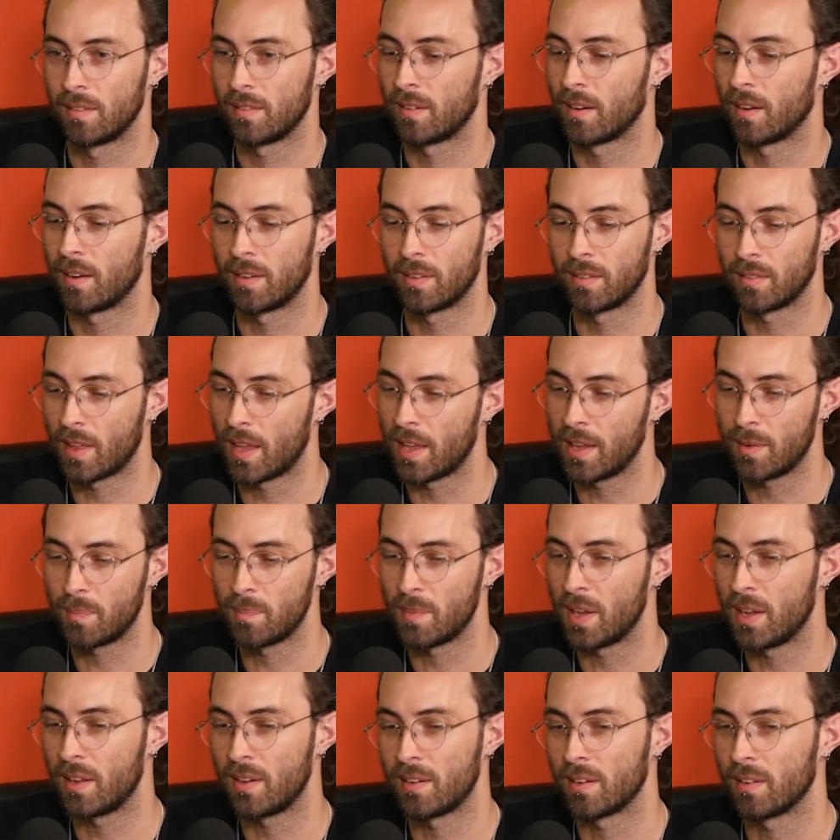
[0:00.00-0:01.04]
trying to like
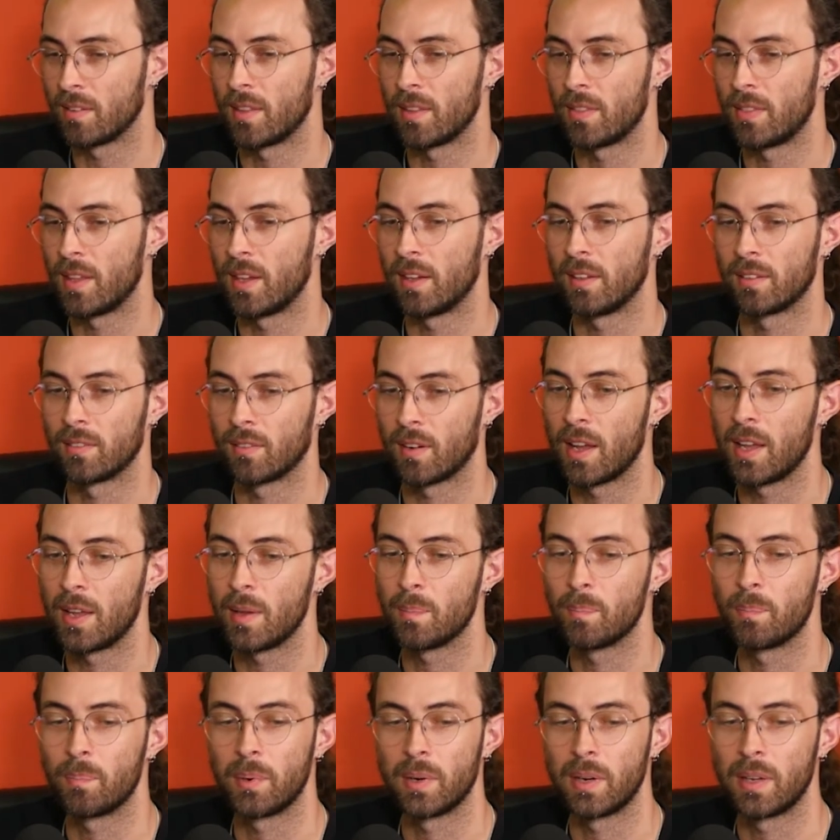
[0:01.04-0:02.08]
make sure the thing's
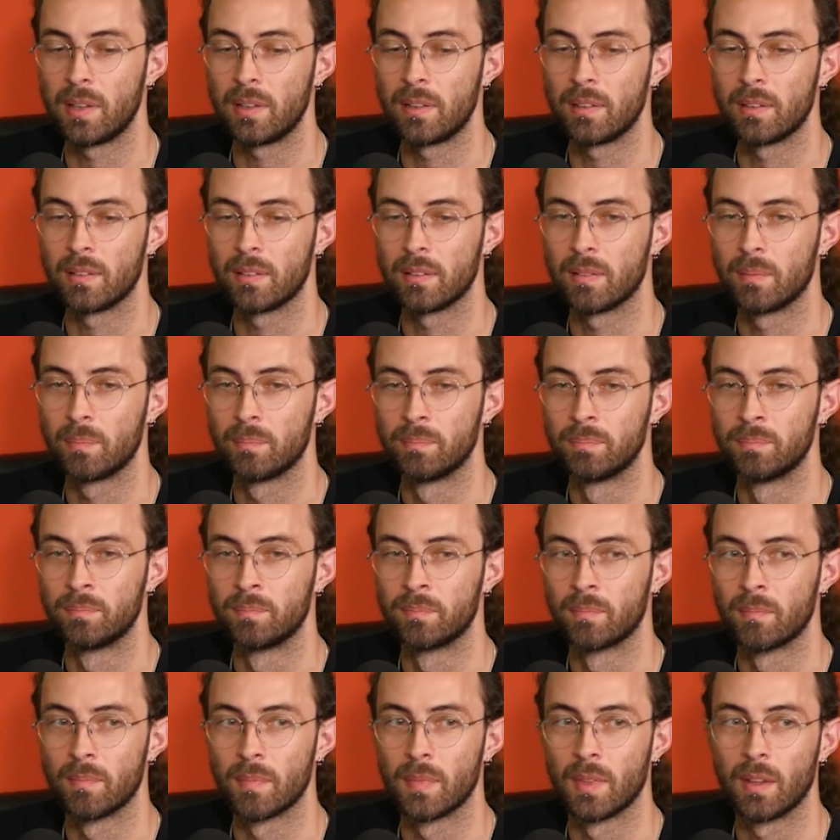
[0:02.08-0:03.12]
right, but it's
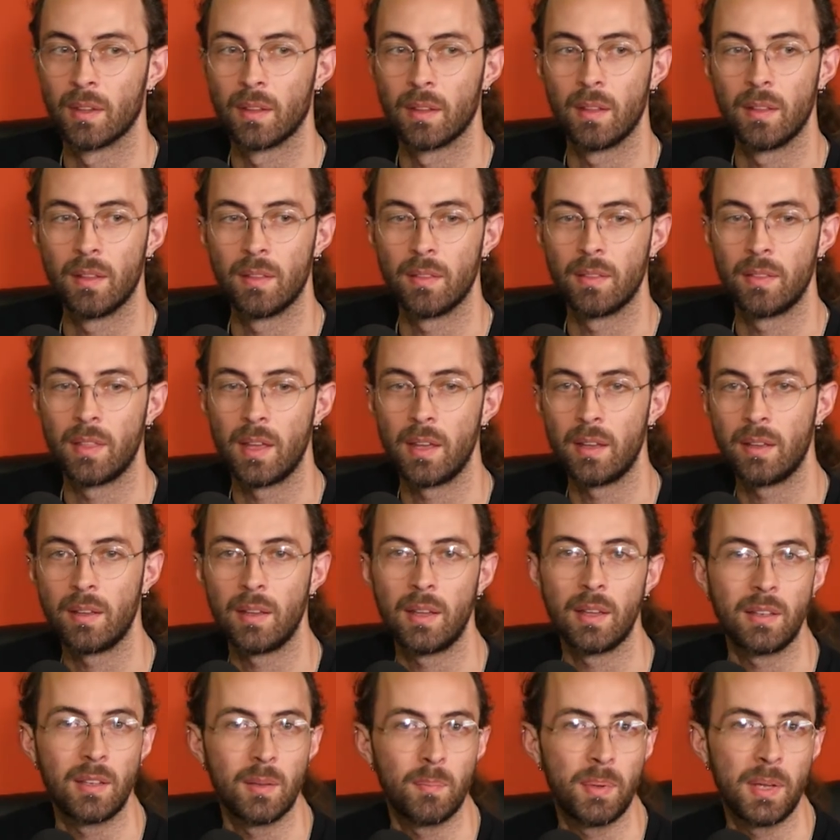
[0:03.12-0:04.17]
they
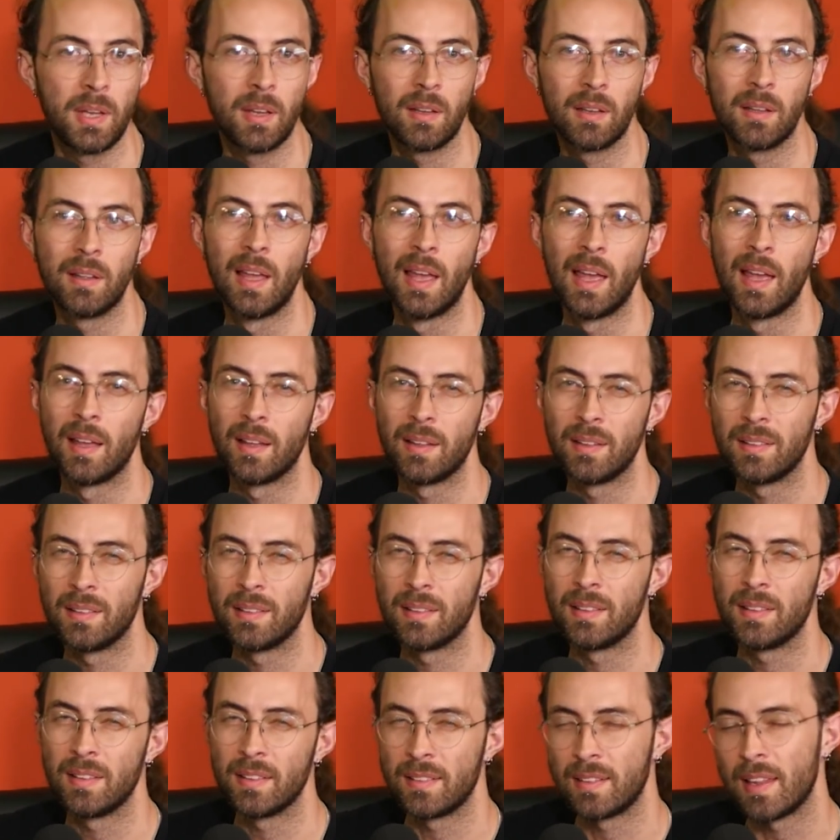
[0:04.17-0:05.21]
get to be
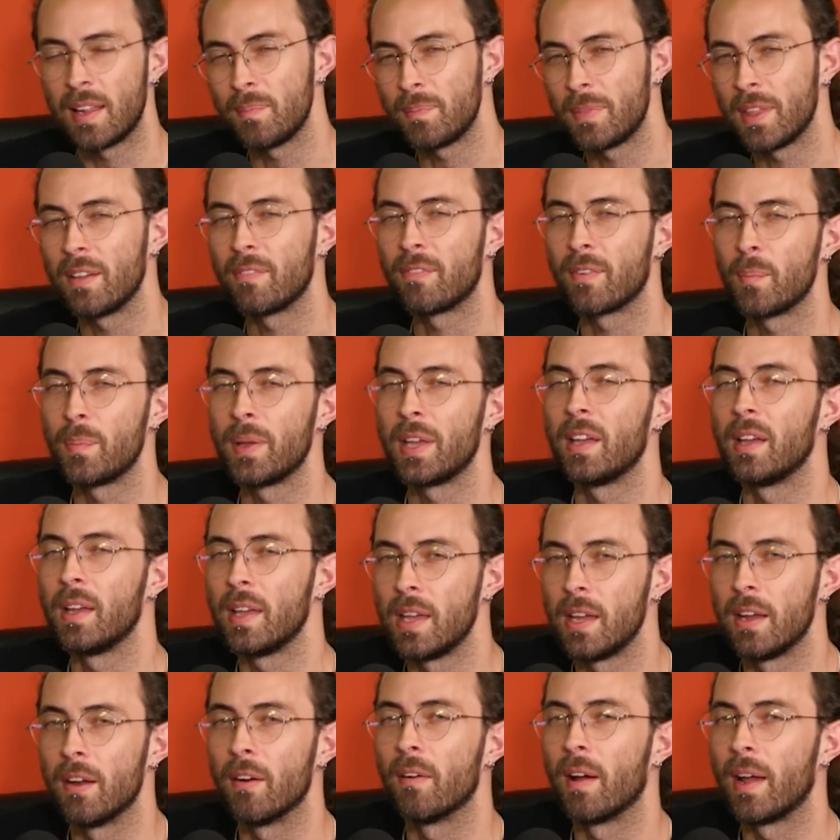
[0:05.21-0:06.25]
the same thing for being
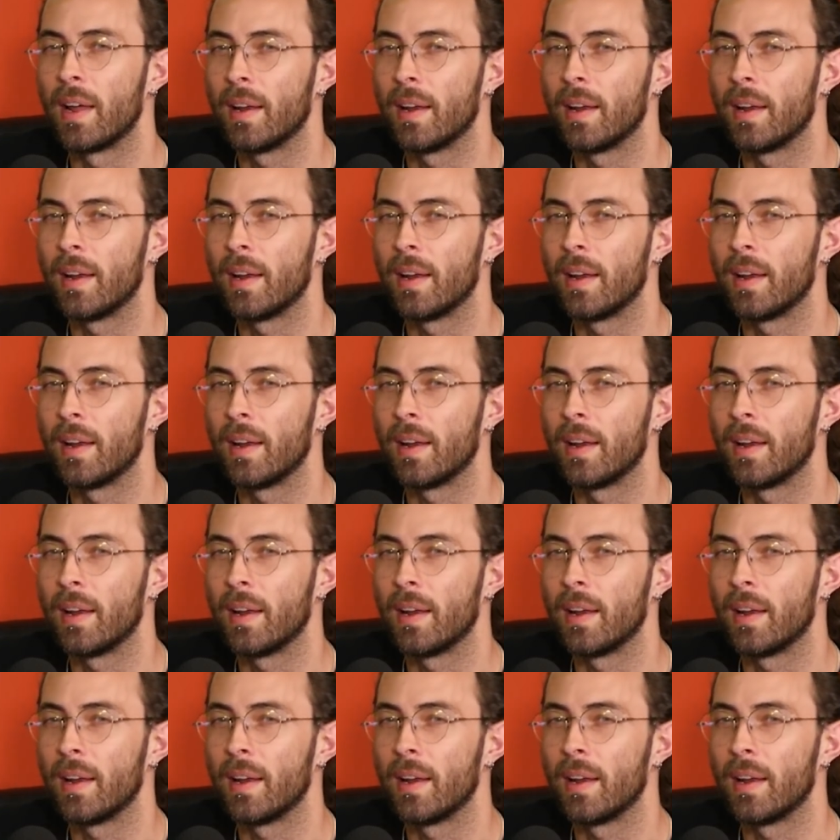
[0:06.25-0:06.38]
here right